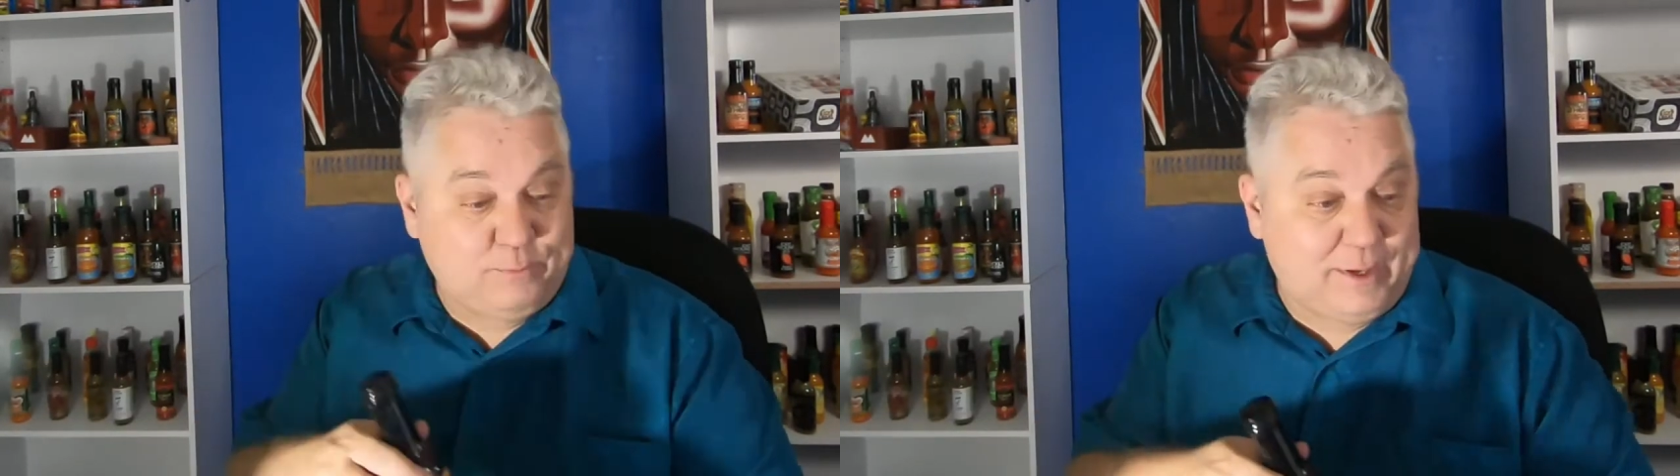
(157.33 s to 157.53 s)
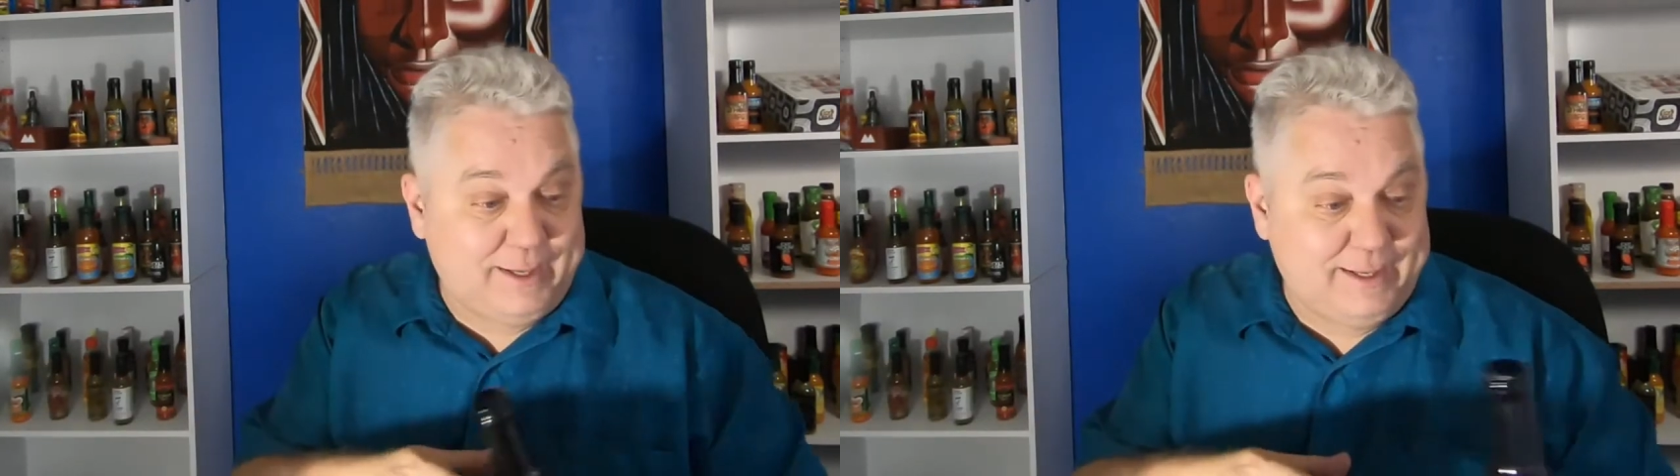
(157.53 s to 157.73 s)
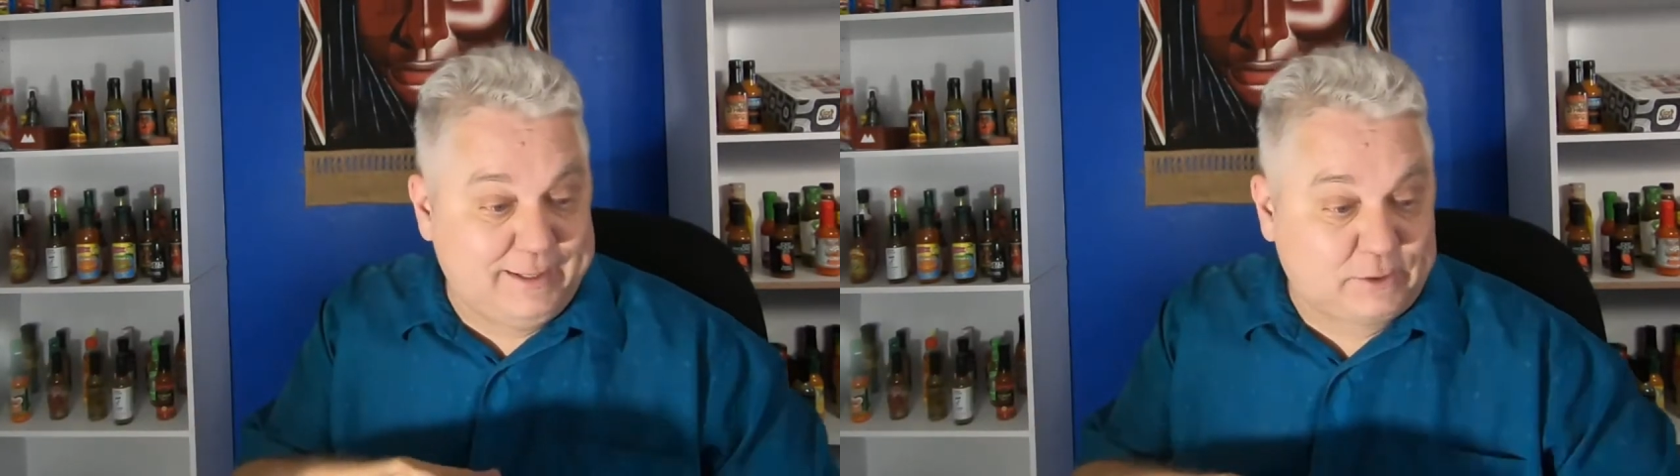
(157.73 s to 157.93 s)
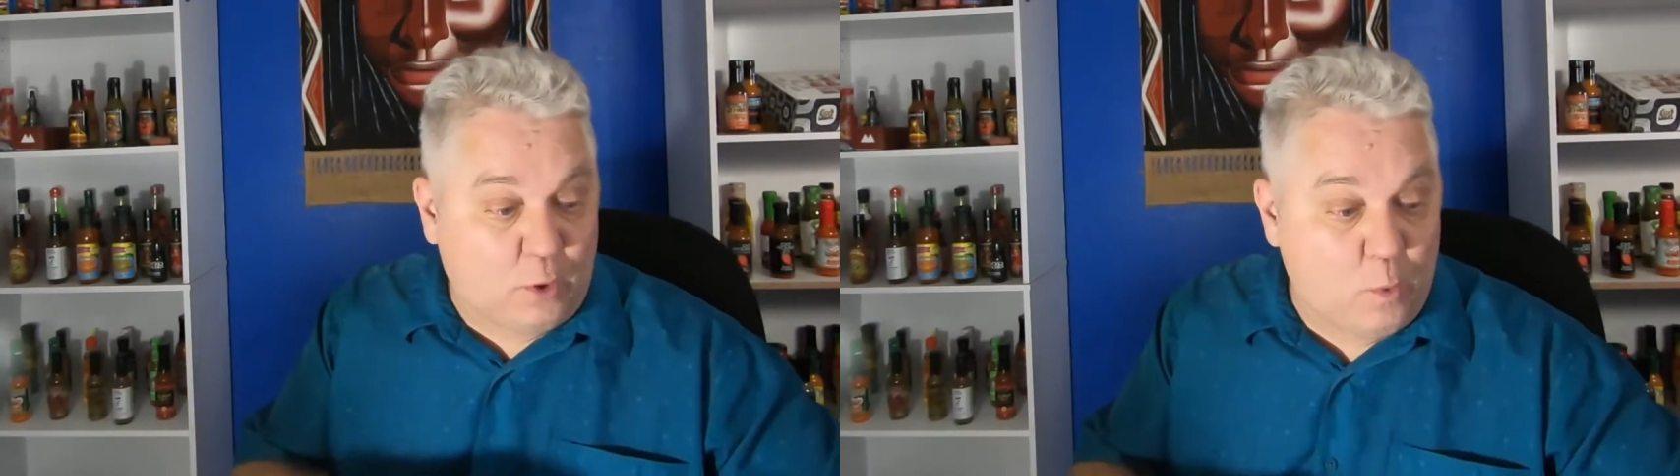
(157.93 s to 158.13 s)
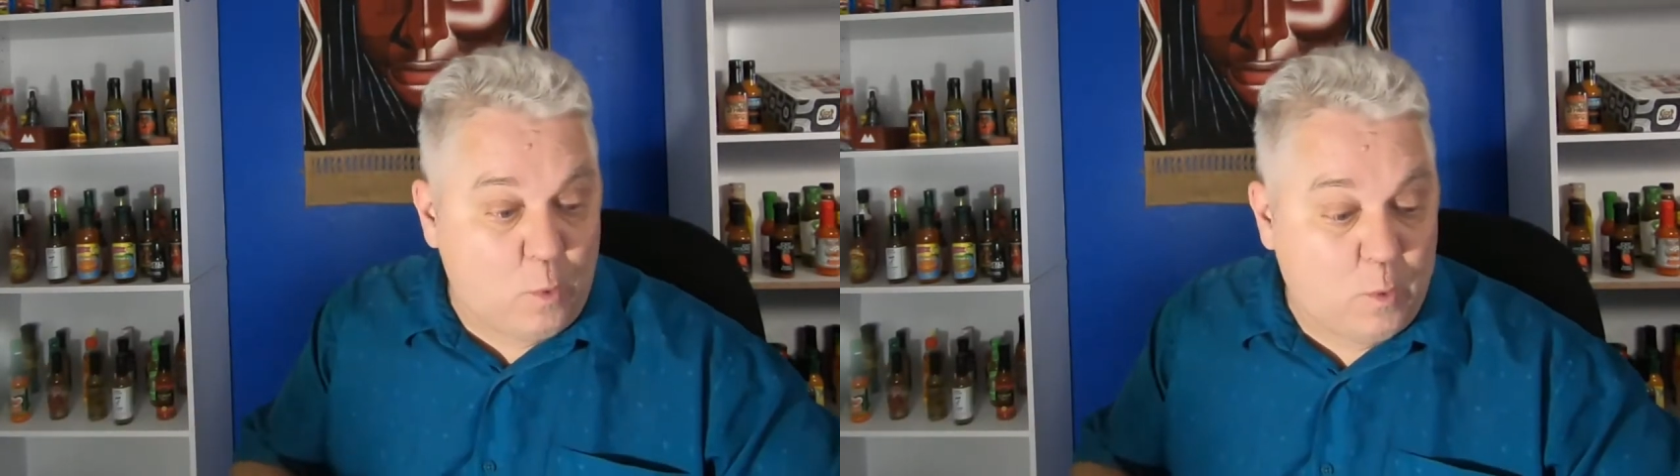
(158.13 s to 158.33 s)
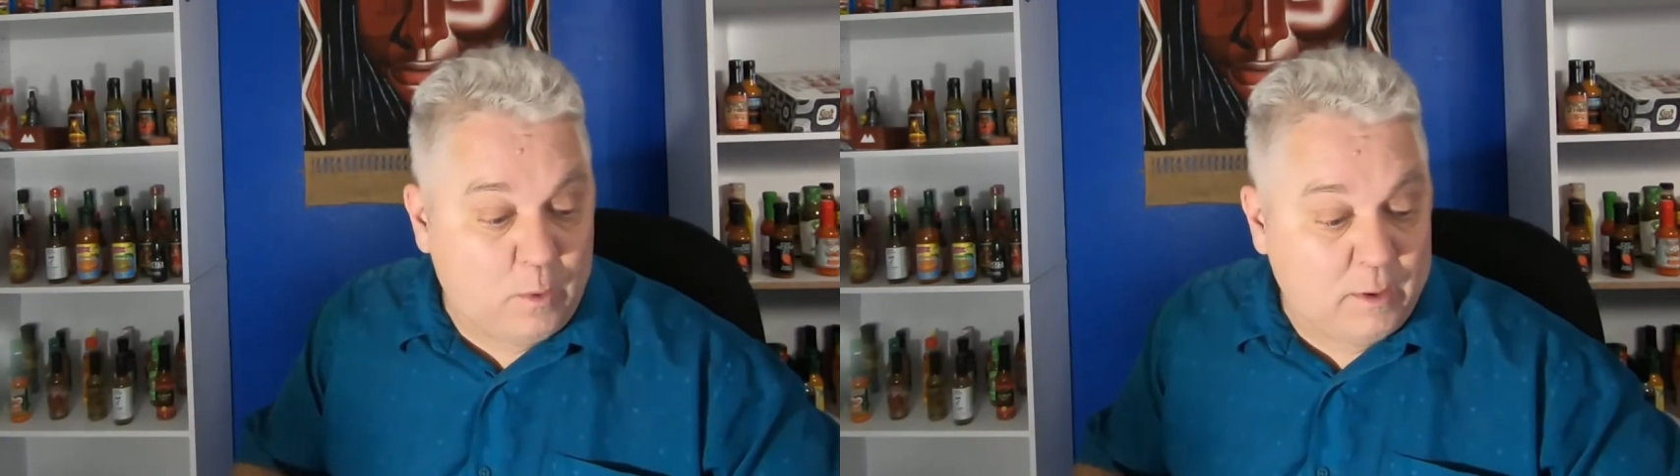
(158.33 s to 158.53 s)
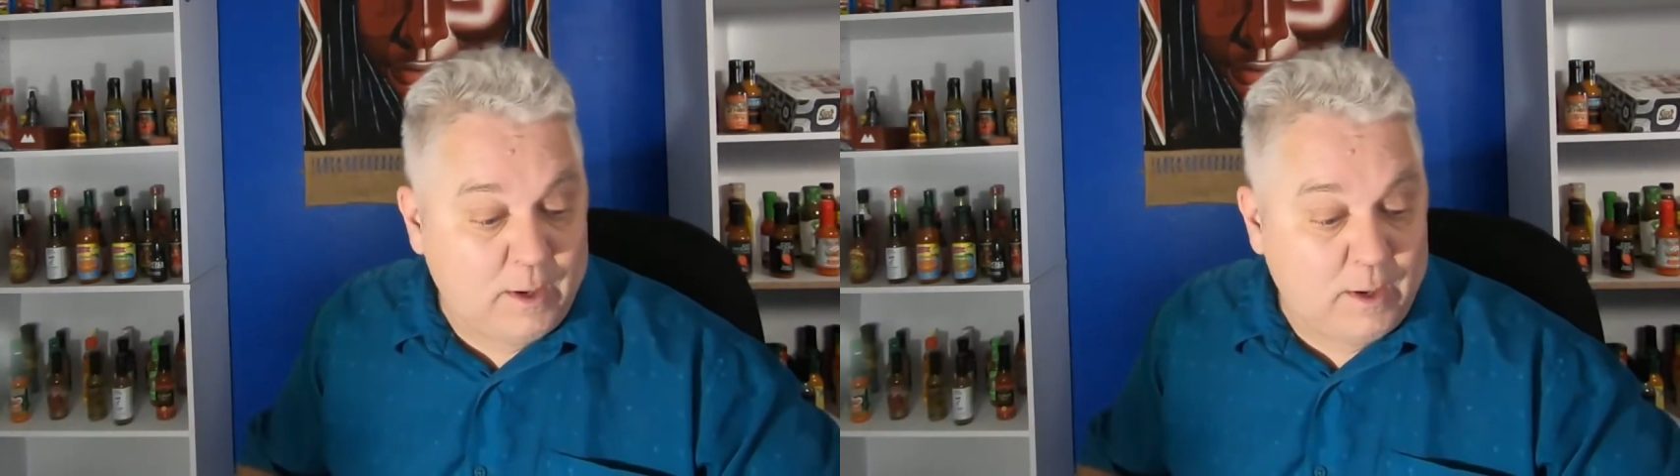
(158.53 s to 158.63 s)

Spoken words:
what it is. Oh,